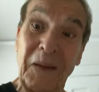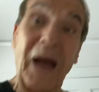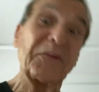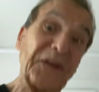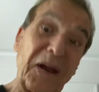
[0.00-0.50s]

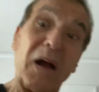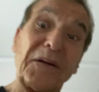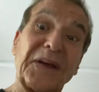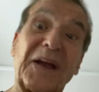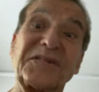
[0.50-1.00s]
Out in the
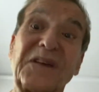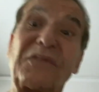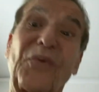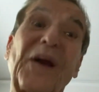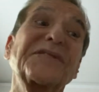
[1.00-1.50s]
yard, they got St.
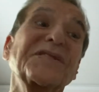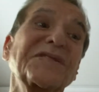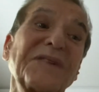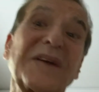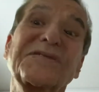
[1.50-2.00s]
Francis
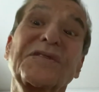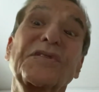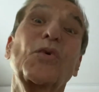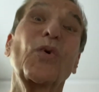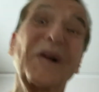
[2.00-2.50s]
next to the
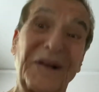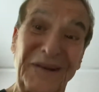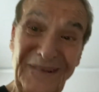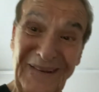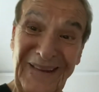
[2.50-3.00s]
grill.
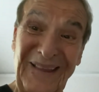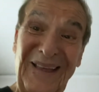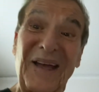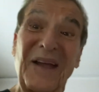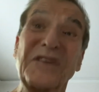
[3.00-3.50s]

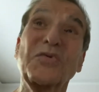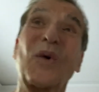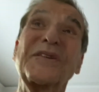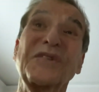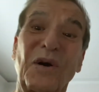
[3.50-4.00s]
He's
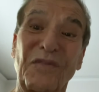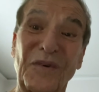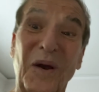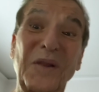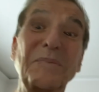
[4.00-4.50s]
watching
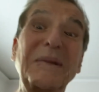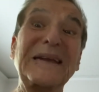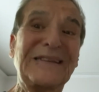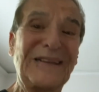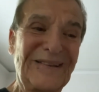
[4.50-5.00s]
over all the meat.